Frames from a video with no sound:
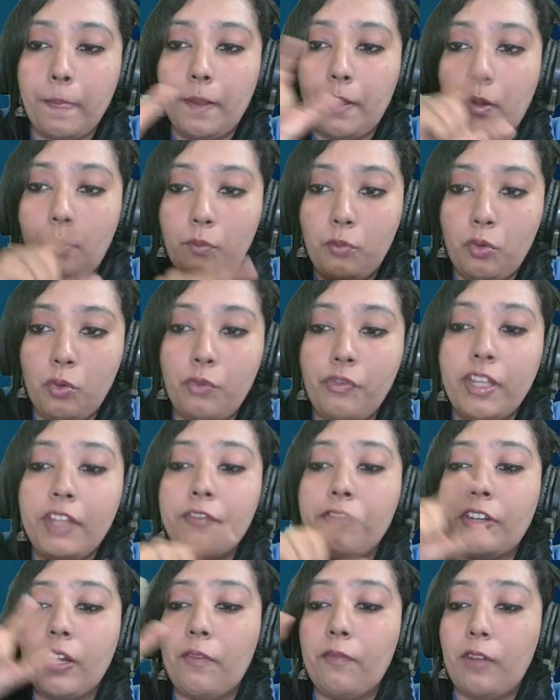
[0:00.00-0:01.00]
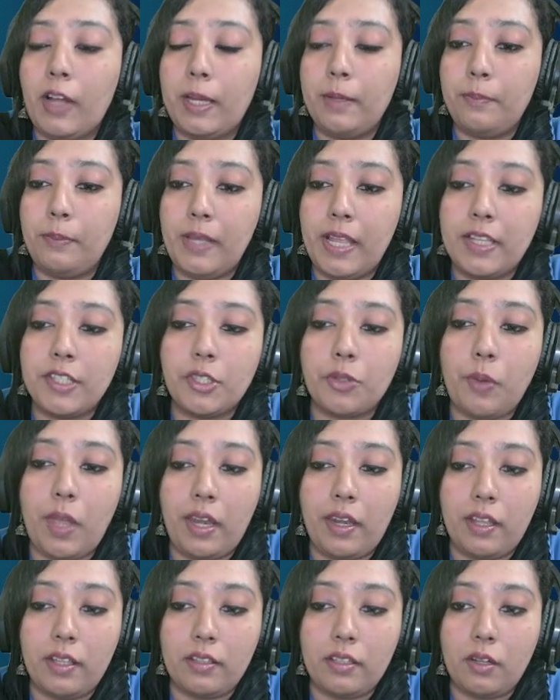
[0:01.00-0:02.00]
Moving from one place to
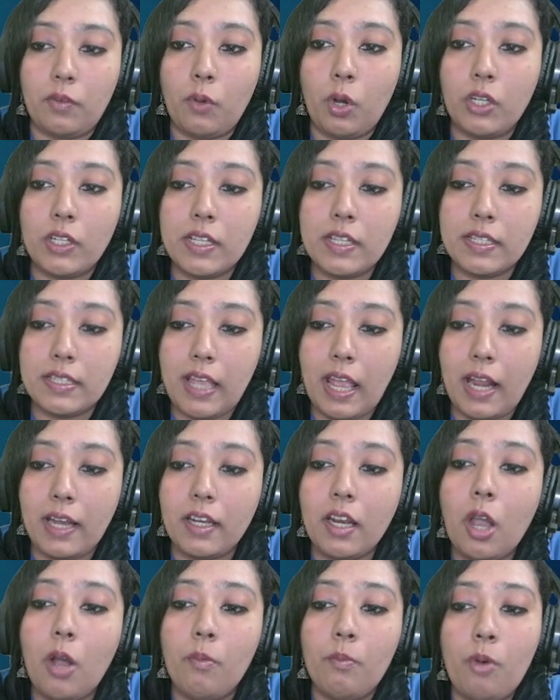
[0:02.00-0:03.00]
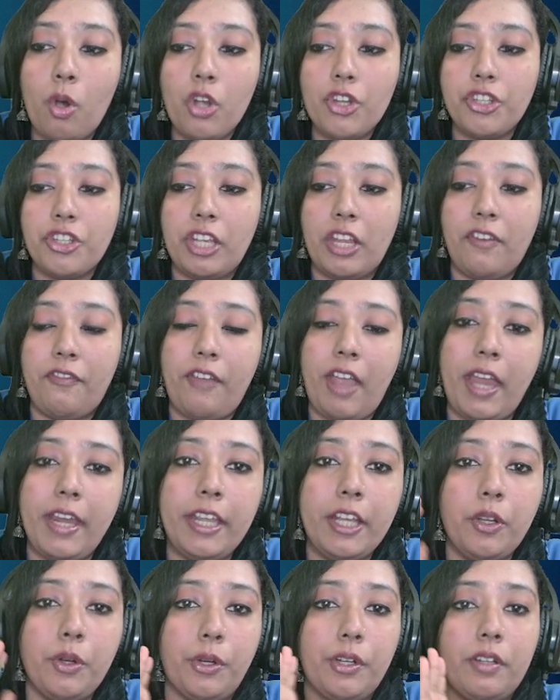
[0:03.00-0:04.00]
another. What is that? Motion.
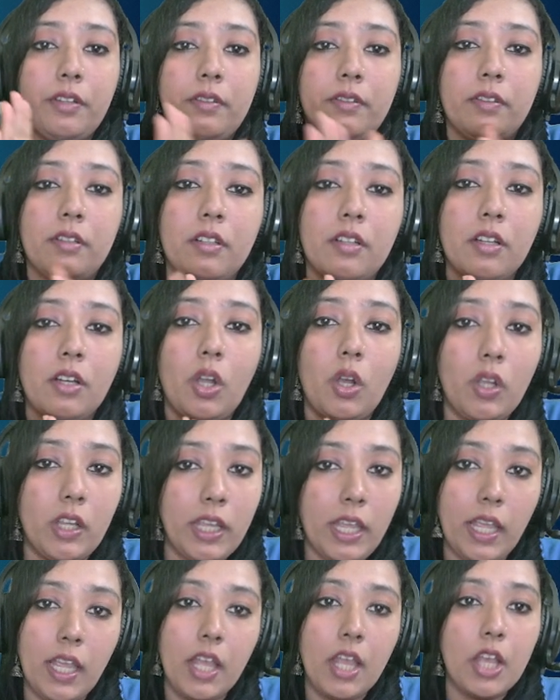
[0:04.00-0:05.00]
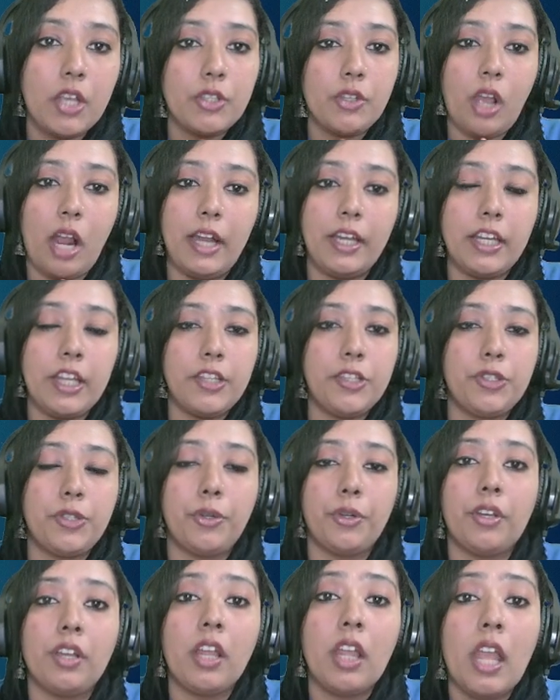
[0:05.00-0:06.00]
Very good. Okay, so understood.
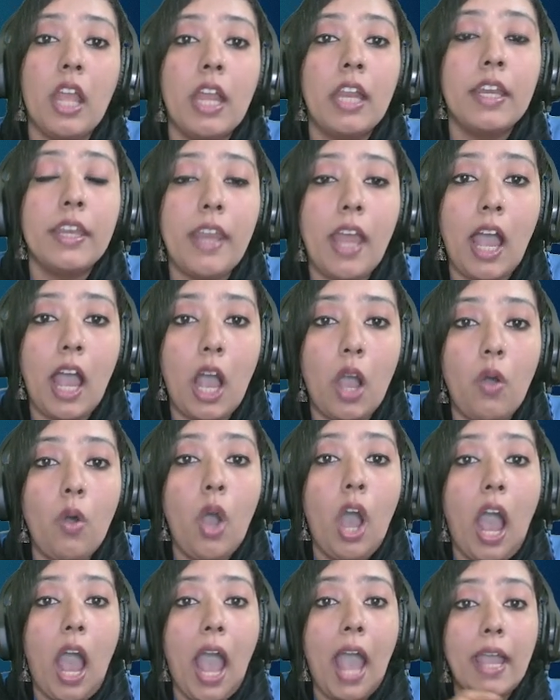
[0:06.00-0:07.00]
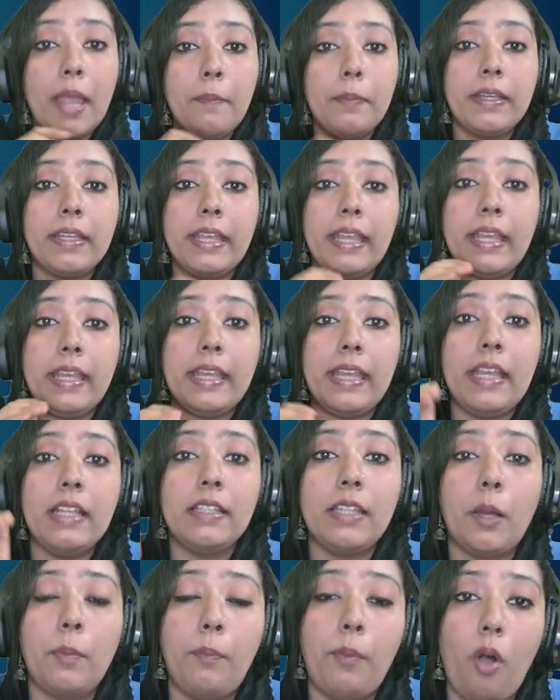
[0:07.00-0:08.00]
Now I am kicking
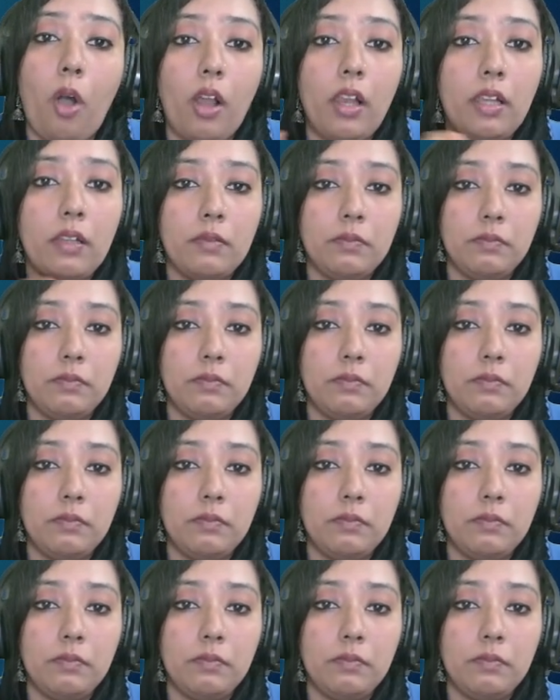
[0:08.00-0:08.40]
the ball.